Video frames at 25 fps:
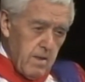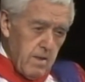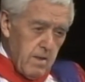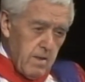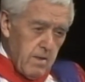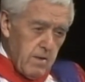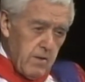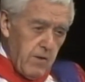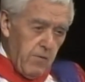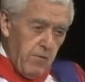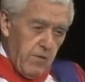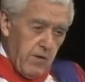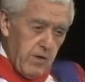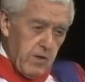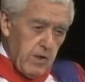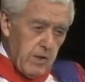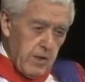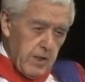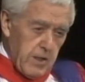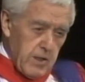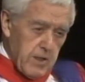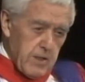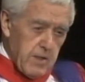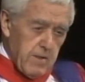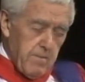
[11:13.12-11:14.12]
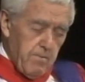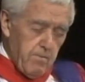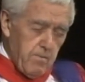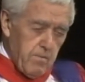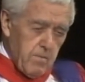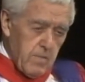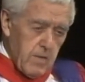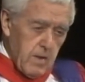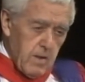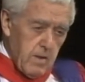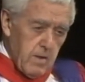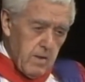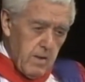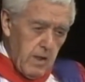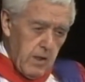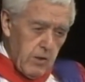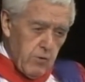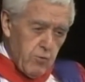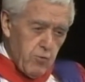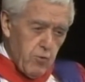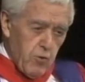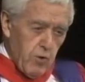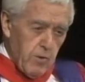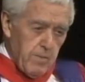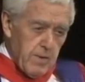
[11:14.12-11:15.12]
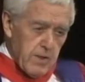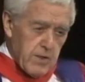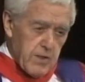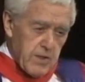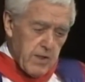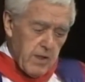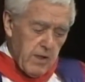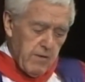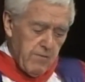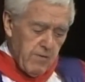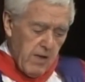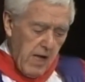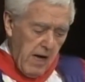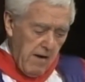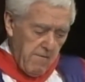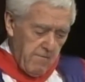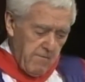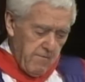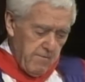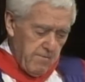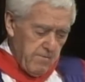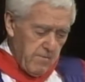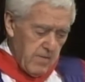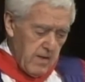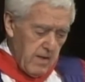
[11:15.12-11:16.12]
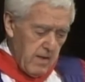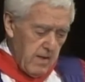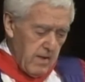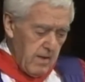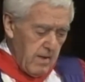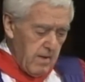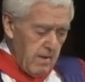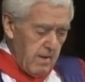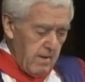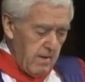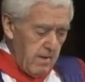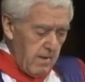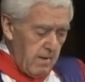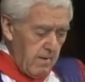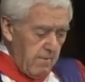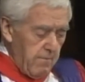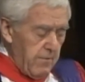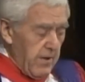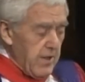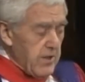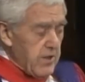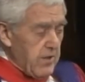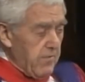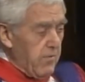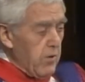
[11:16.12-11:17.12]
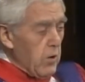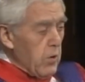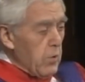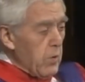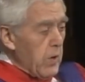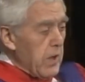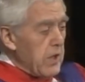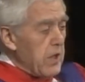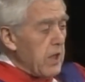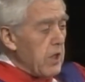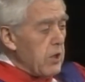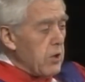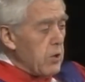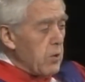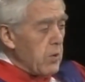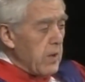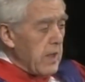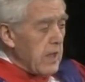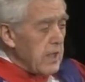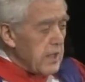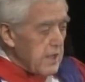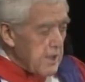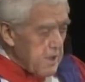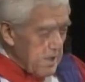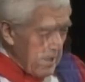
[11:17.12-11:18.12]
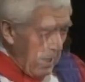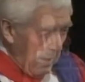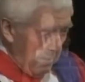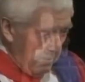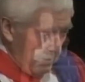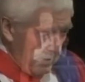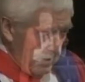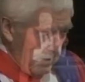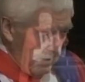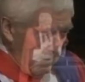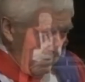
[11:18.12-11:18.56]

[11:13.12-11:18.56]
difficulties and traumas of life. First of all, we need to intercept